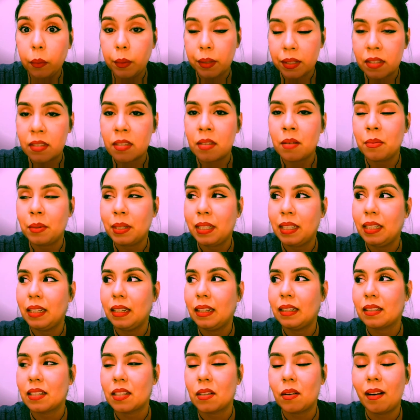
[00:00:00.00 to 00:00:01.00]
once a
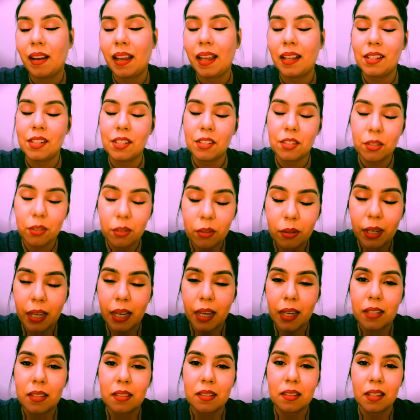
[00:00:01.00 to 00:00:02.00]
week. So I do
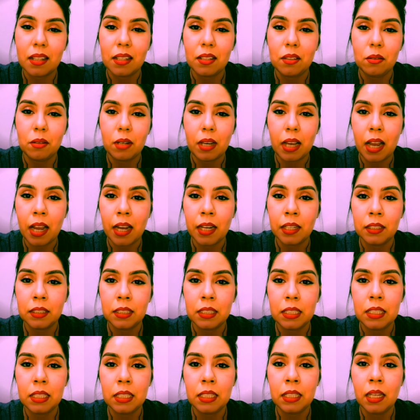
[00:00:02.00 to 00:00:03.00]
ask that you
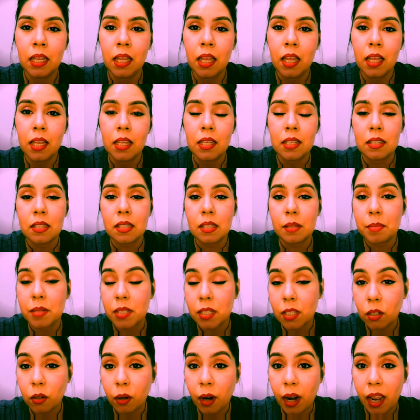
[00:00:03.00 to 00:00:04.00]
kindly
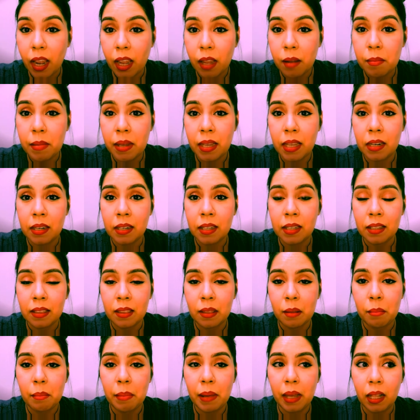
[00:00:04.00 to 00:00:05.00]
subscribe and hit
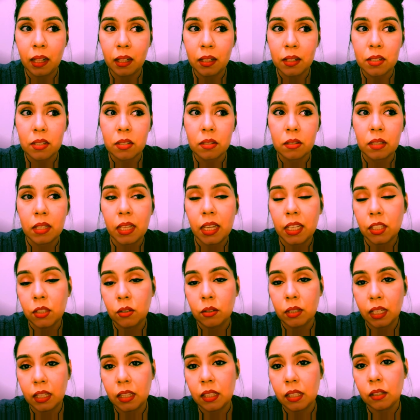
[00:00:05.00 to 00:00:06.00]
the bell so that you
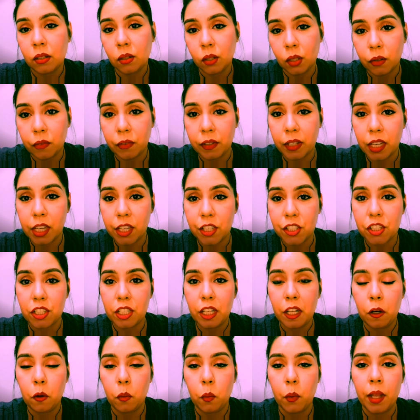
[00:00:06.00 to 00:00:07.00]
get the notification
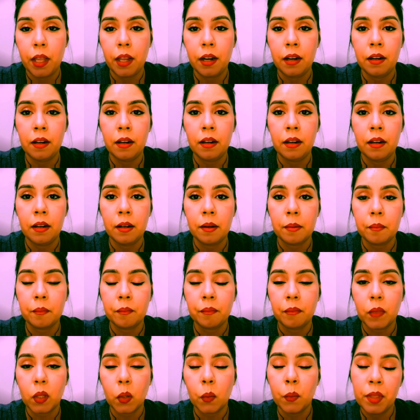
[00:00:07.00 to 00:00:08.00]
on when
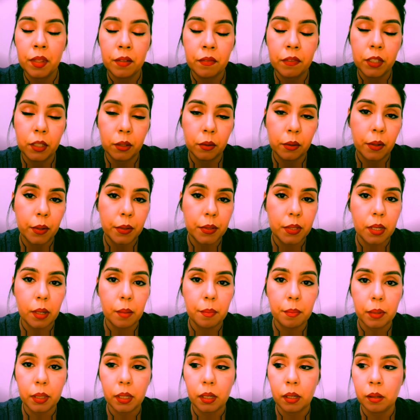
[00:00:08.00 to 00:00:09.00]
when the video goes up.
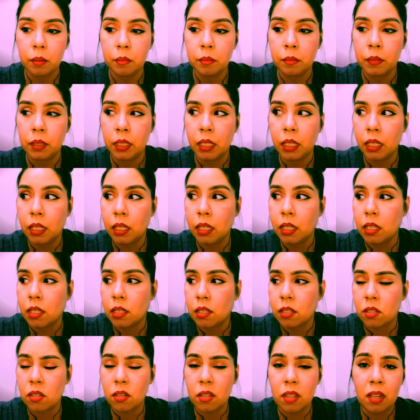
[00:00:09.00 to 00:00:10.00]
Um,
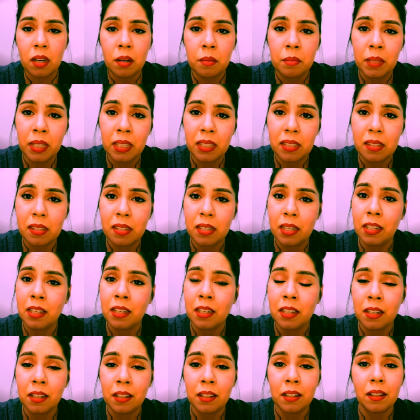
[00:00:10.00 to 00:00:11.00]
so that I'm not sitting
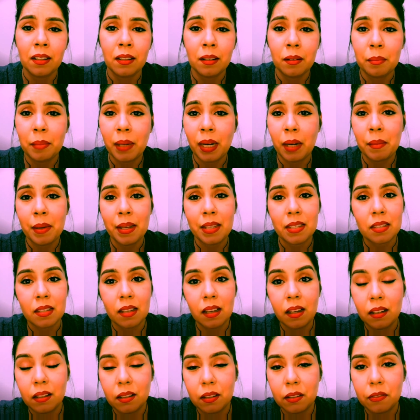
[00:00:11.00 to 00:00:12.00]
here by
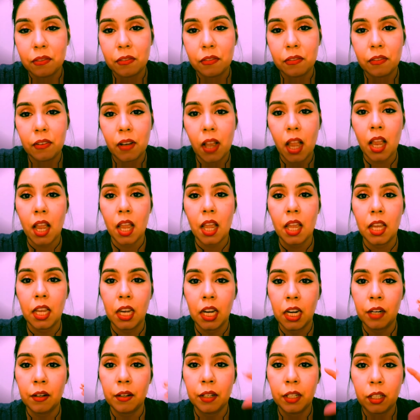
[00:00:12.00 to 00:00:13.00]
myself
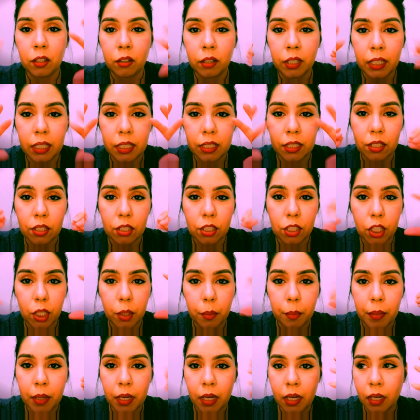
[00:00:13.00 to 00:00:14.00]
hearing crickets
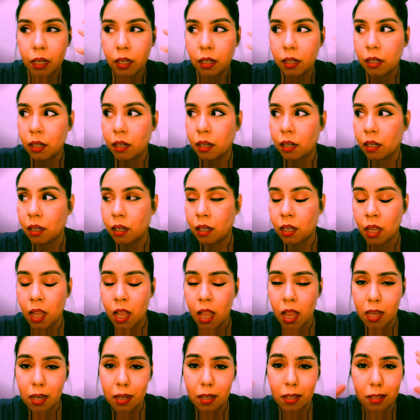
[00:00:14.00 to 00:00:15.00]
chirping
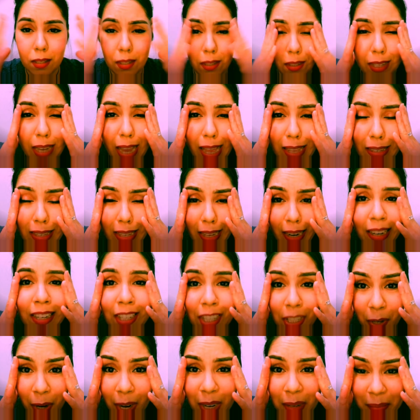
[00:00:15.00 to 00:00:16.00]
because you guys didn't
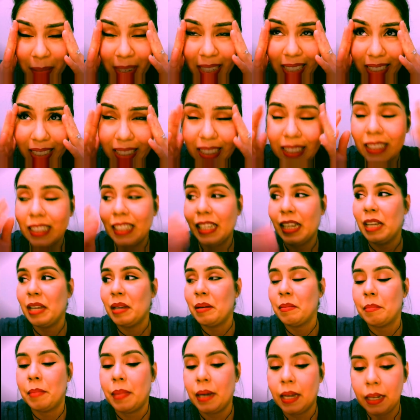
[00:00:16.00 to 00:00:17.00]
join me.
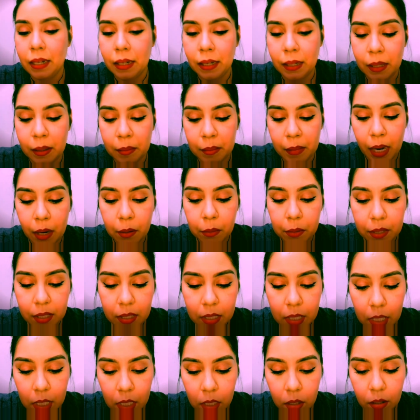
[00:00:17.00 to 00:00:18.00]
But um, I will
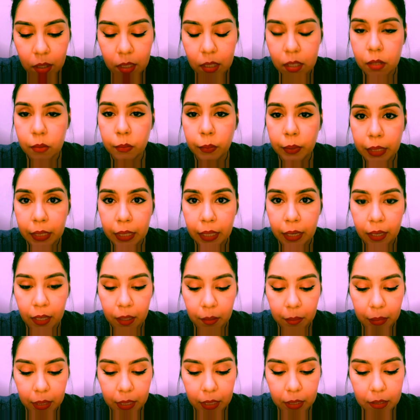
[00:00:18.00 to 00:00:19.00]
see you this
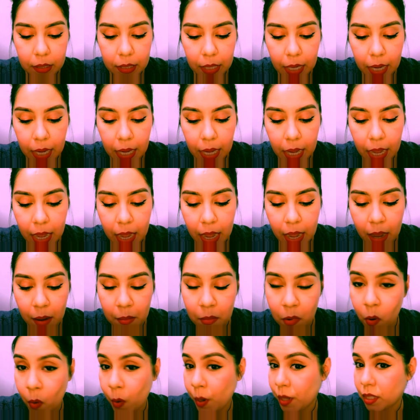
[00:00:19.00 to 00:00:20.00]
weekend because I am
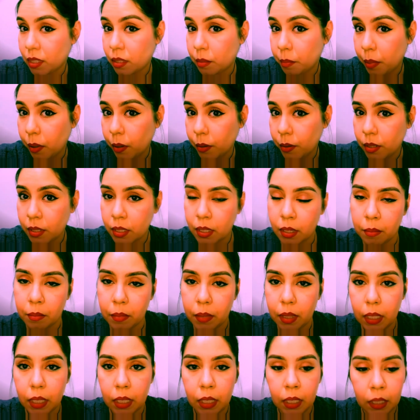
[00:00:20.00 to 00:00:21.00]
going to post
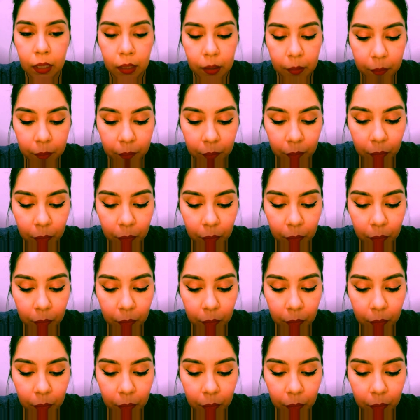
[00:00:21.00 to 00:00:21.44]
something.